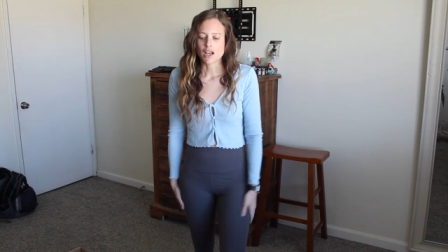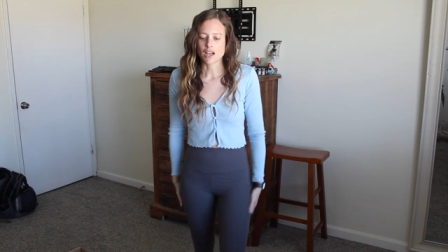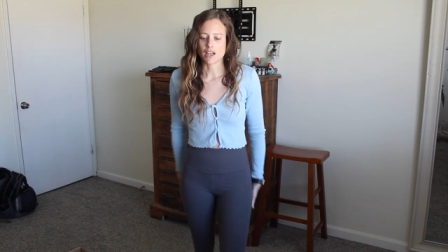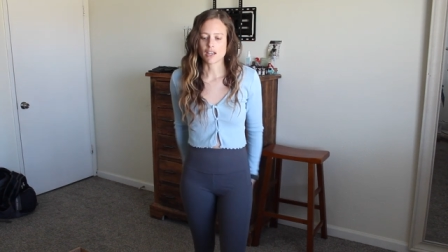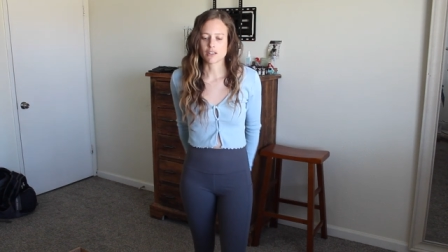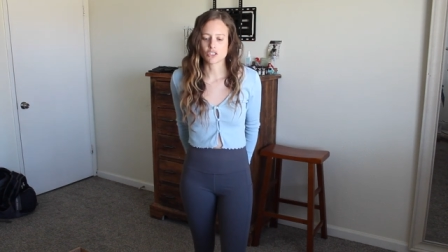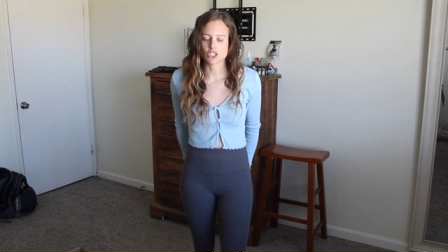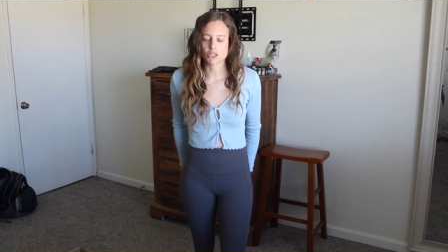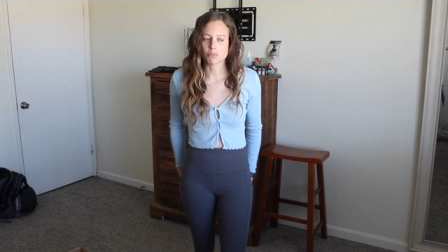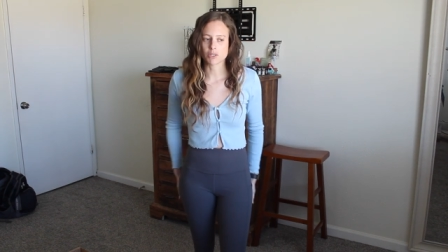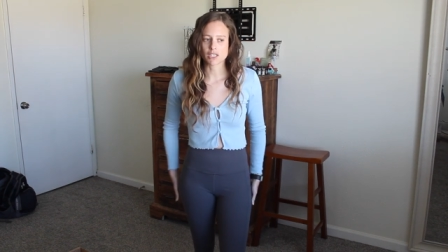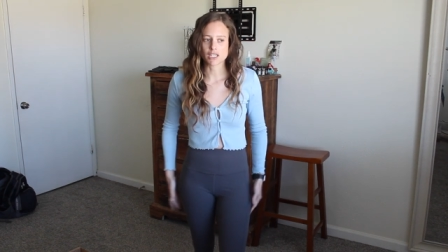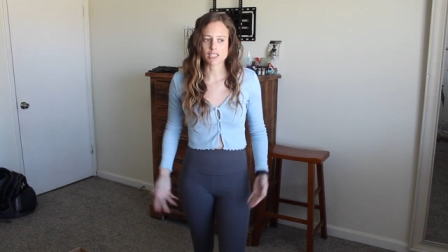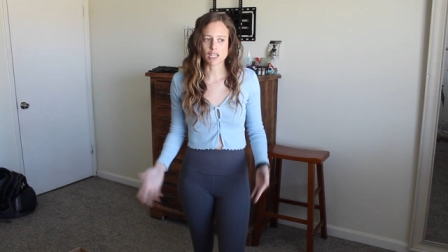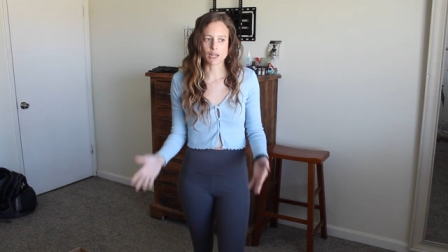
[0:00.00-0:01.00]
uh, just
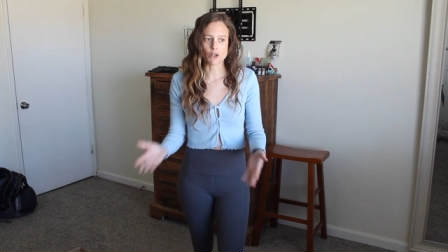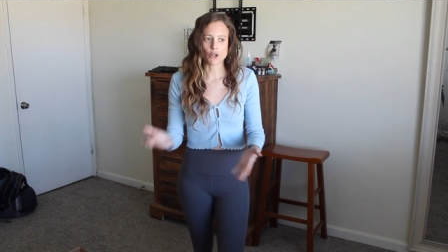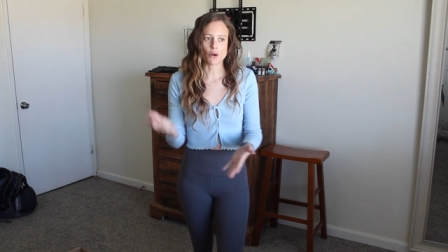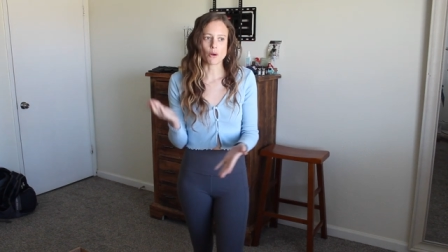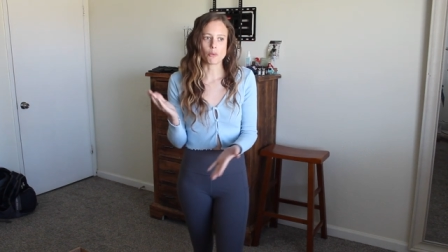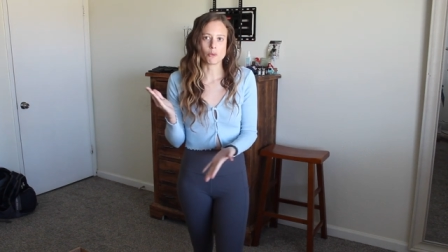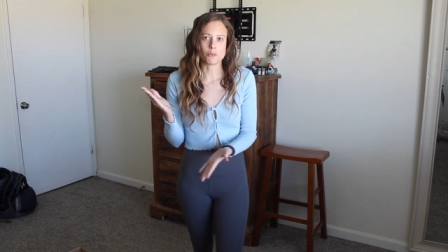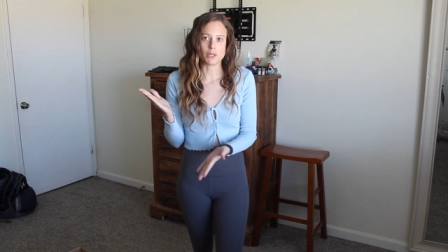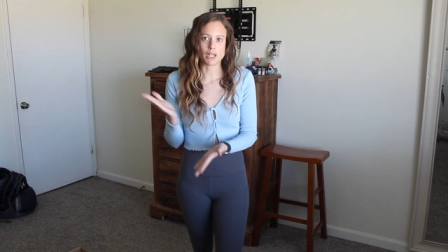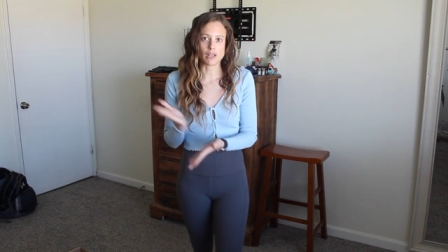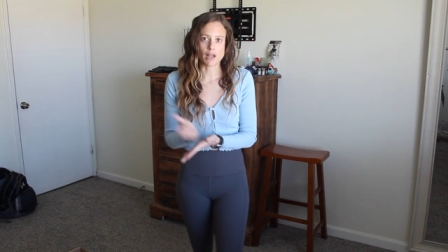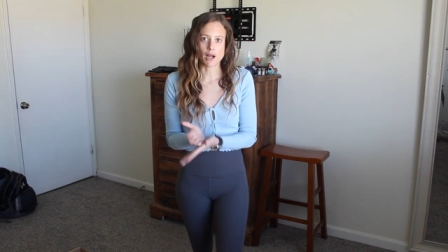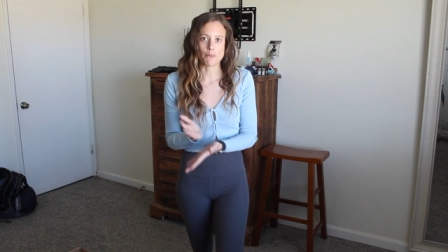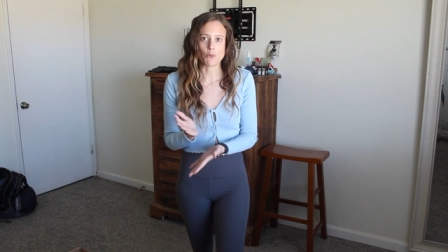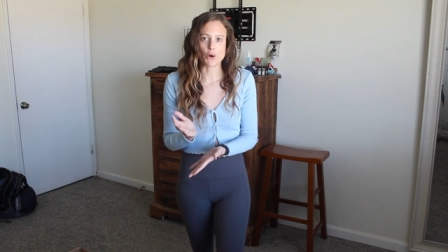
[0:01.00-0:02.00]
because I know I will be a
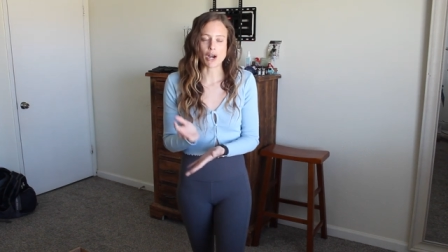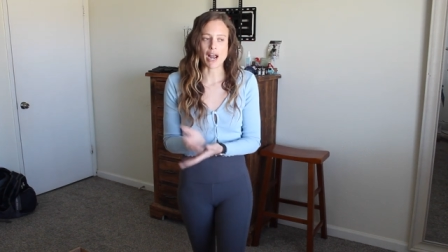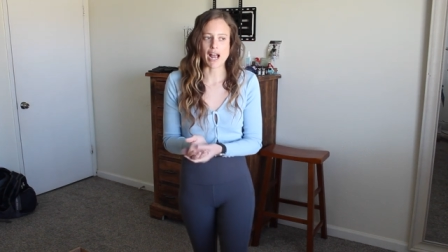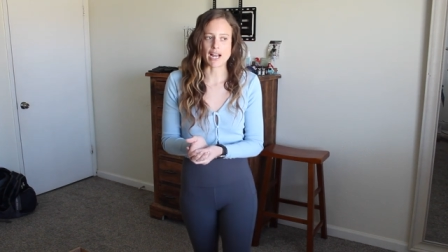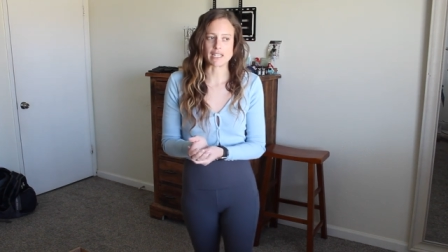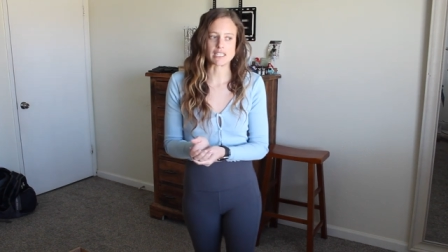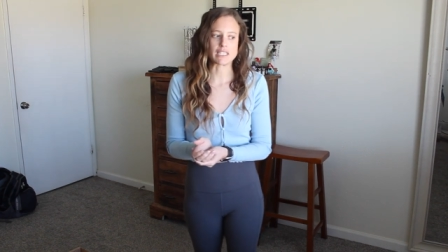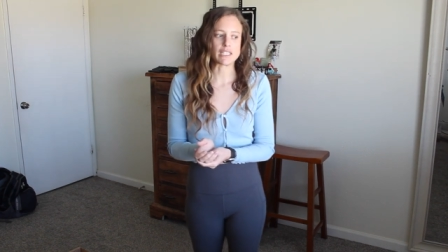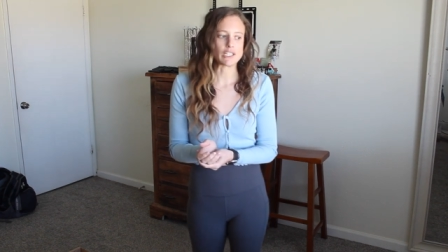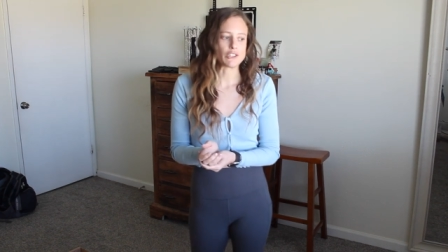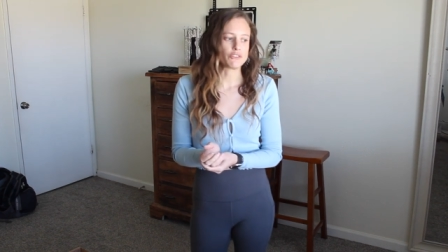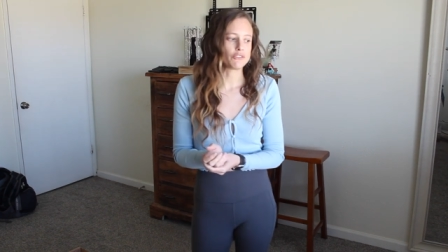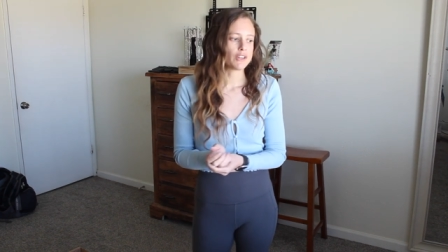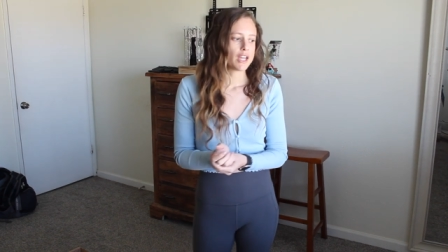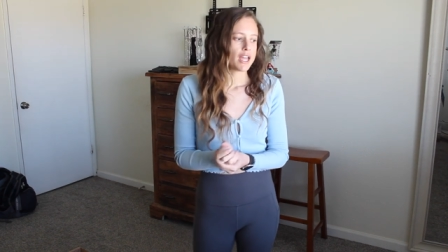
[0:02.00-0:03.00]
lot more
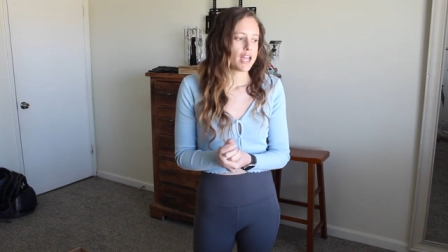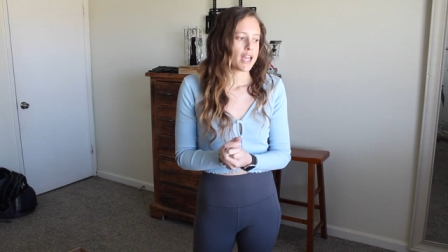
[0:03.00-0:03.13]
active.